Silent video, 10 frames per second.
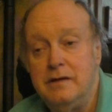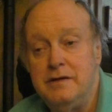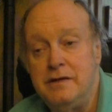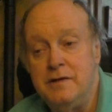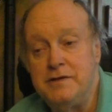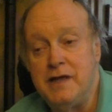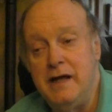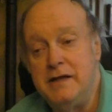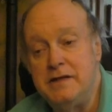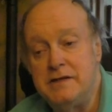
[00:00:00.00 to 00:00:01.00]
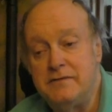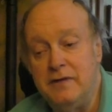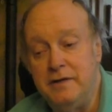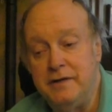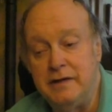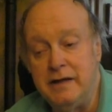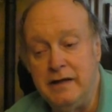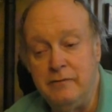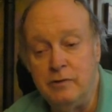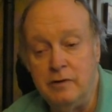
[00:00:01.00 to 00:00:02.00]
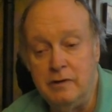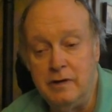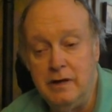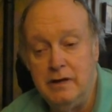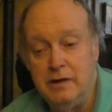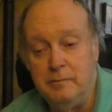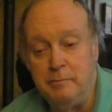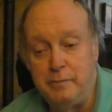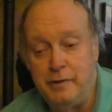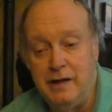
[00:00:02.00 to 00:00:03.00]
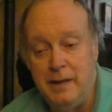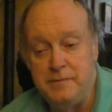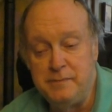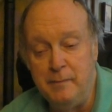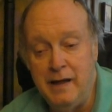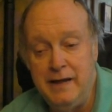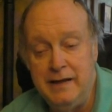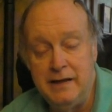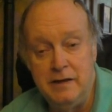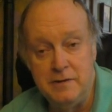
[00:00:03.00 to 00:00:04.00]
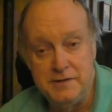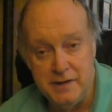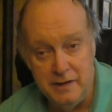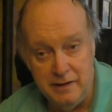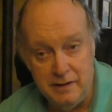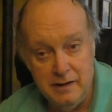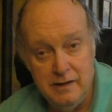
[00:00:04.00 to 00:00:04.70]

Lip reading: your scientist felt that they were perhaps mining your sun.